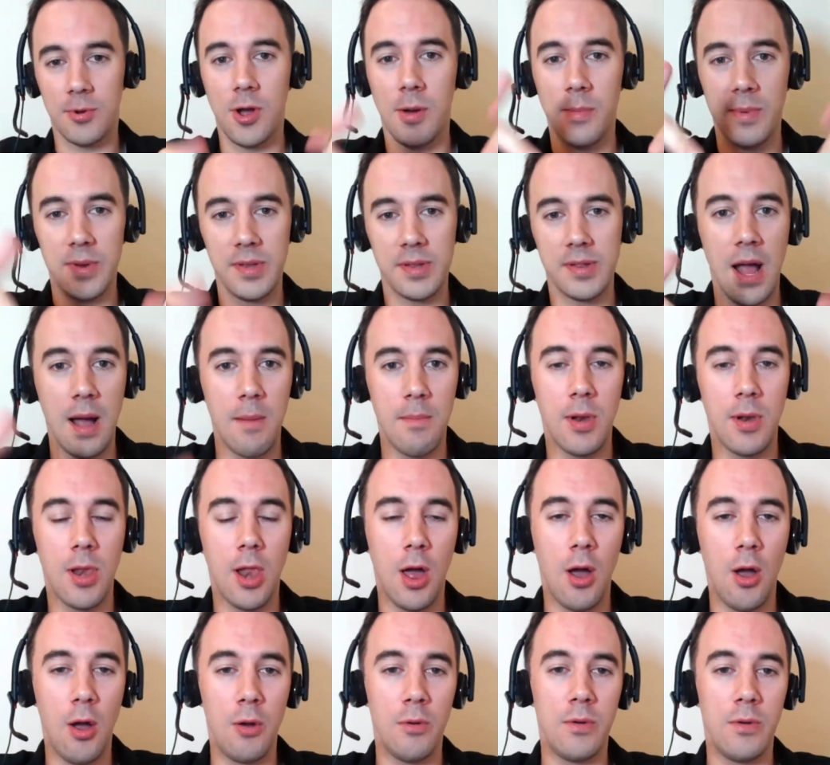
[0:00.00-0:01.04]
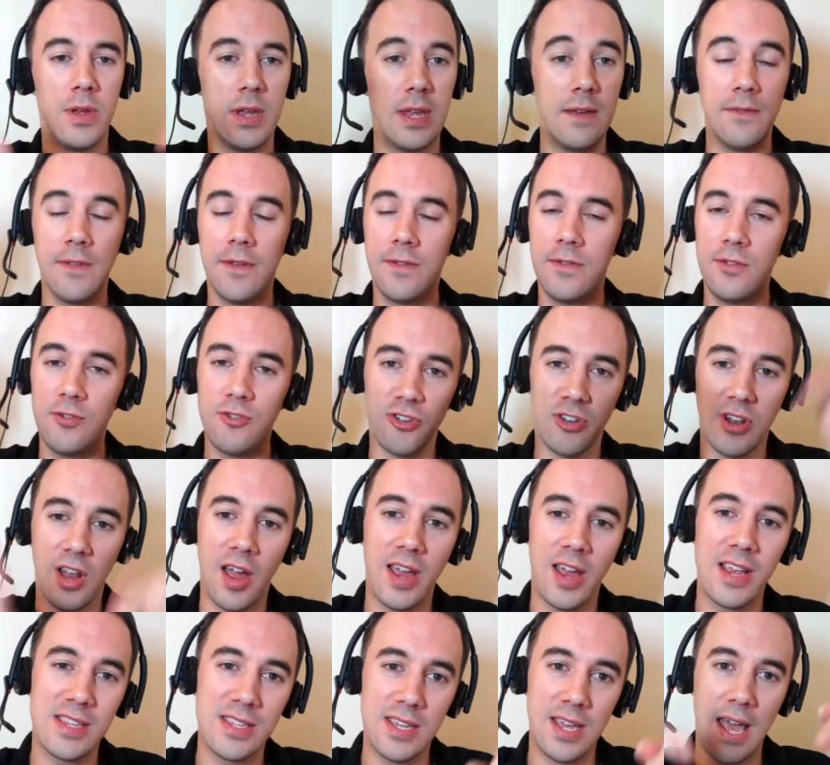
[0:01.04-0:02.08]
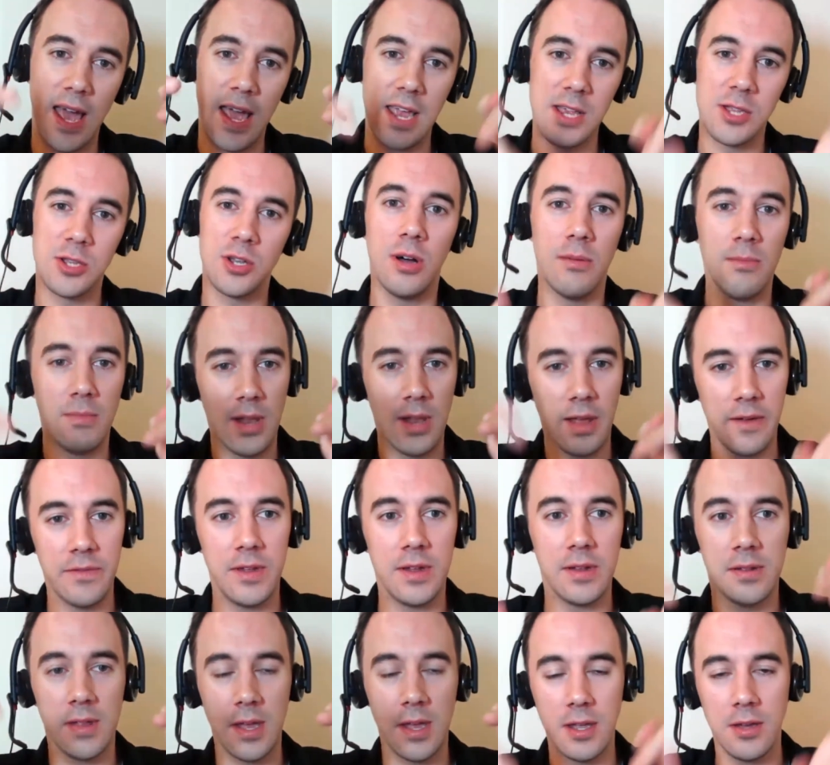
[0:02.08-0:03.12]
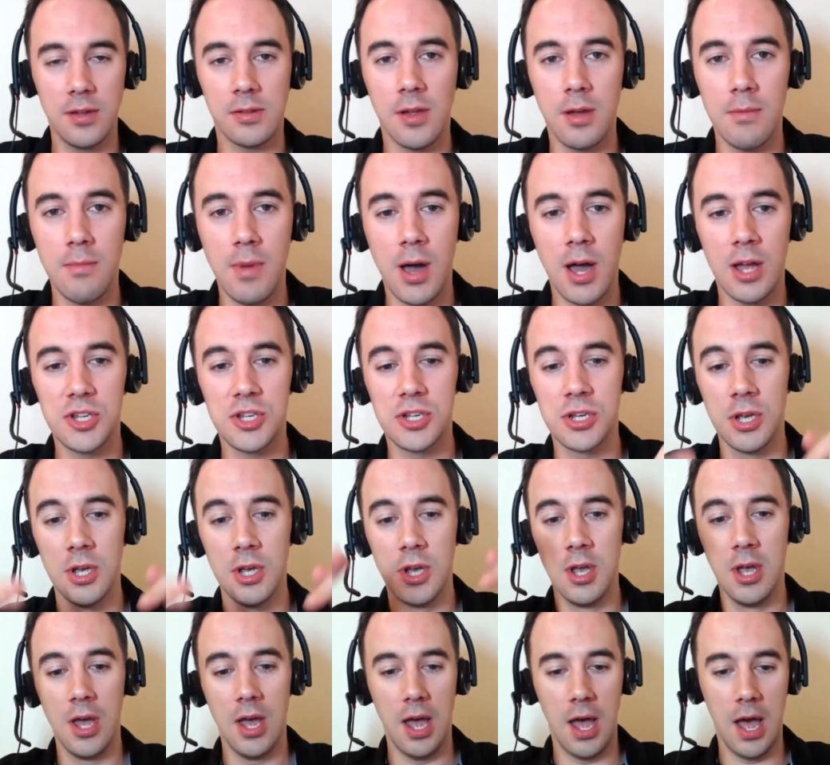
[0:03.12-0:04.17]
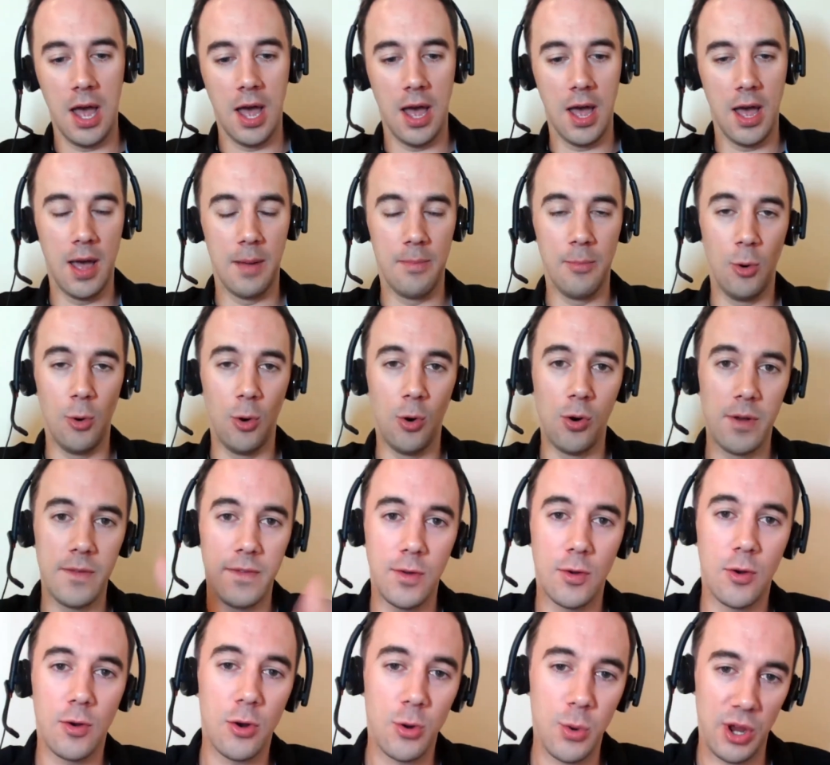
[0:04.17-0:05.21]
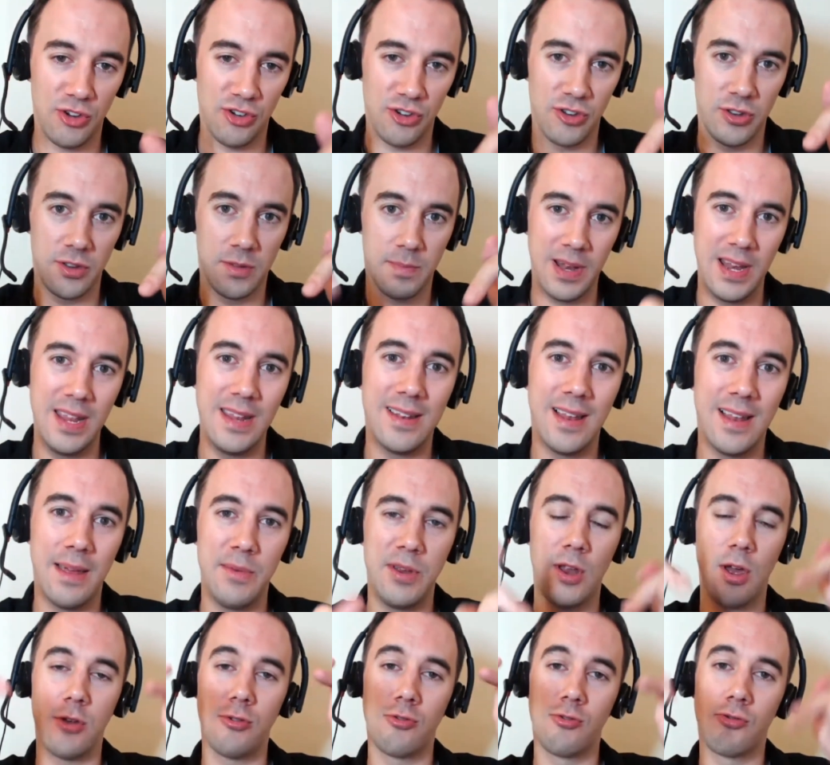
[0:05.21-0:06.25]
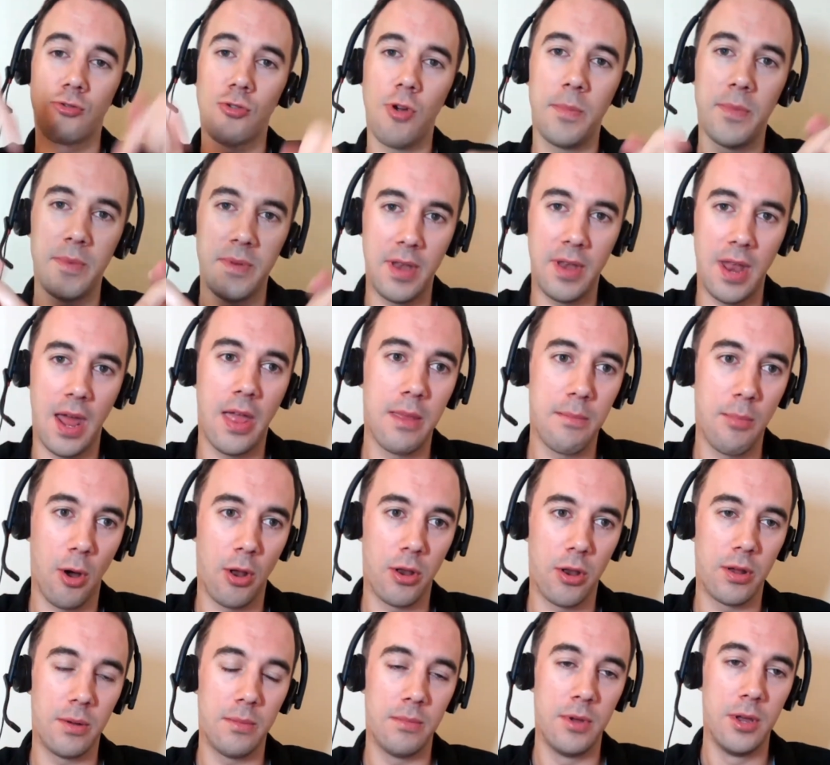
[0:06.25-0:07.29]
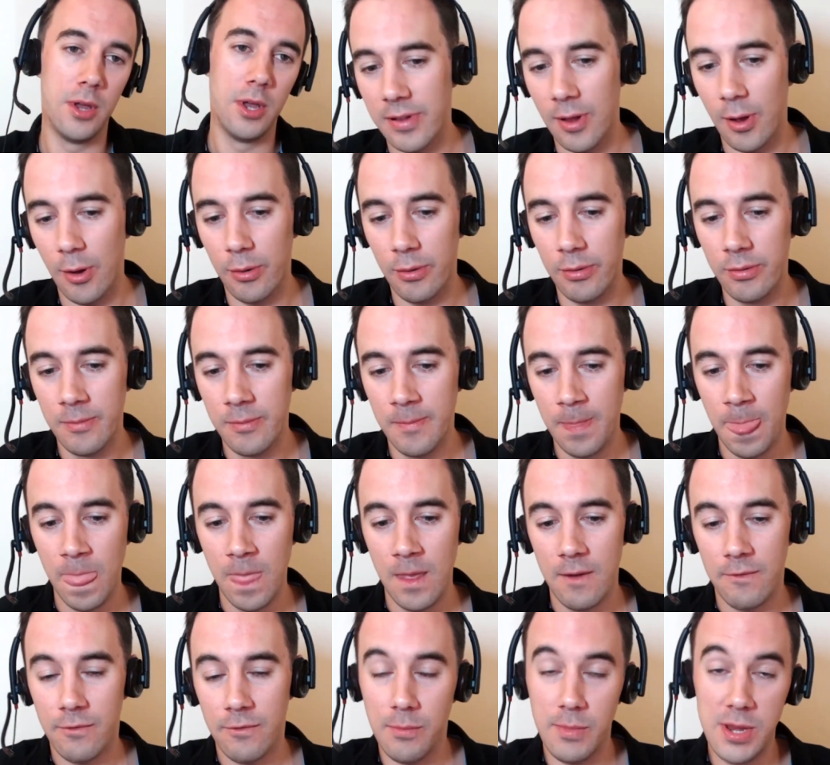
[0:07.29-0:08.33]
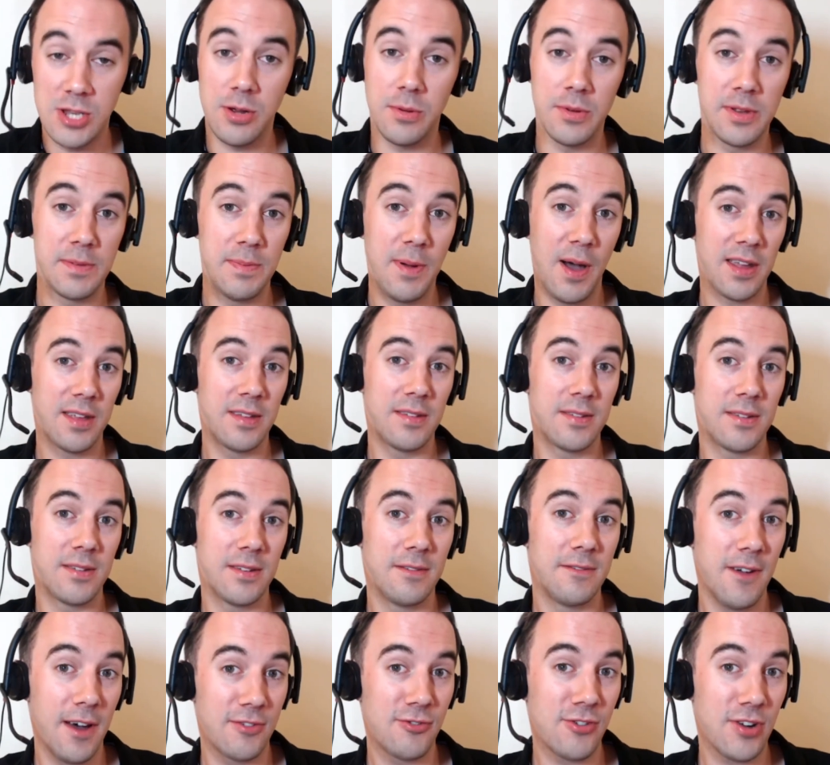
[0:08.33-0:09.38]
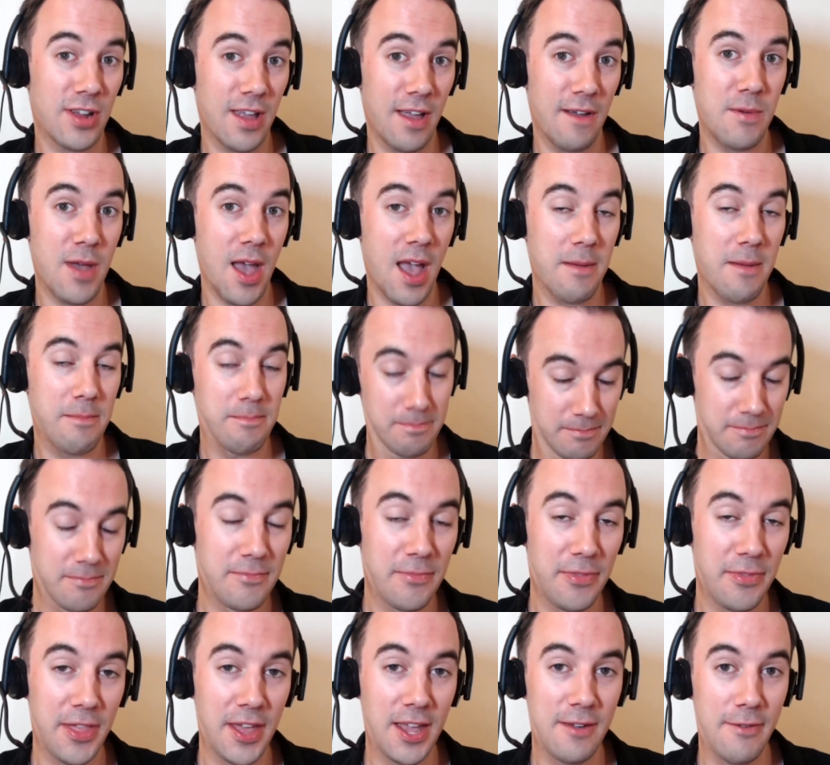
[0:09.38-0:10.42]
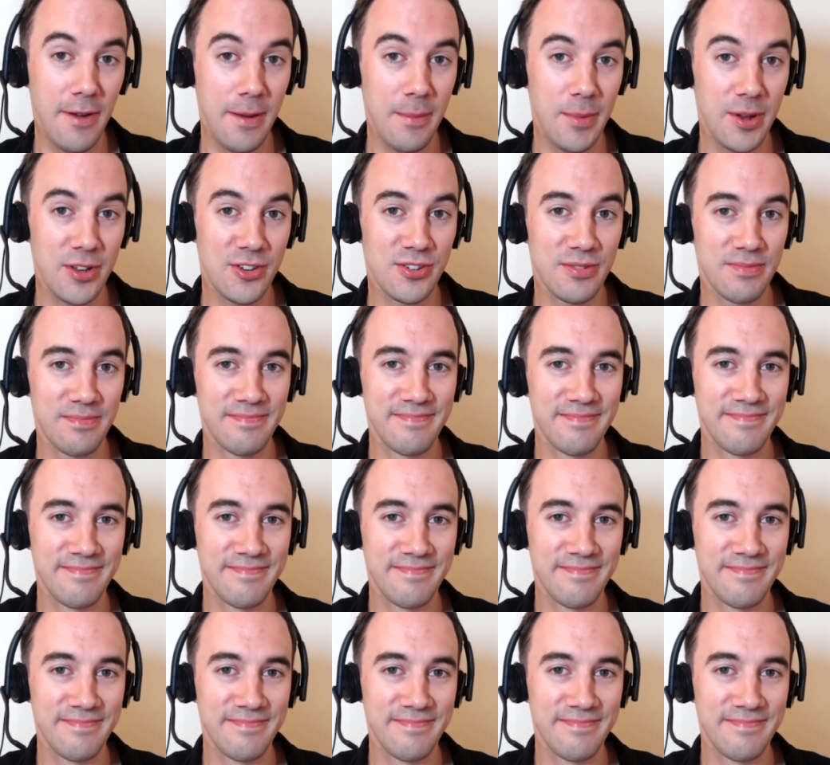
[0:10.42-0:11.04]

comments down below. Even if you just liked it, hey Tom, love this. Thank you so much. Um, or if you've got questions, please let me know. Drop them down the bottom. So, for me, Thomas Parkinson, Fast Track FBA. Thank you very much.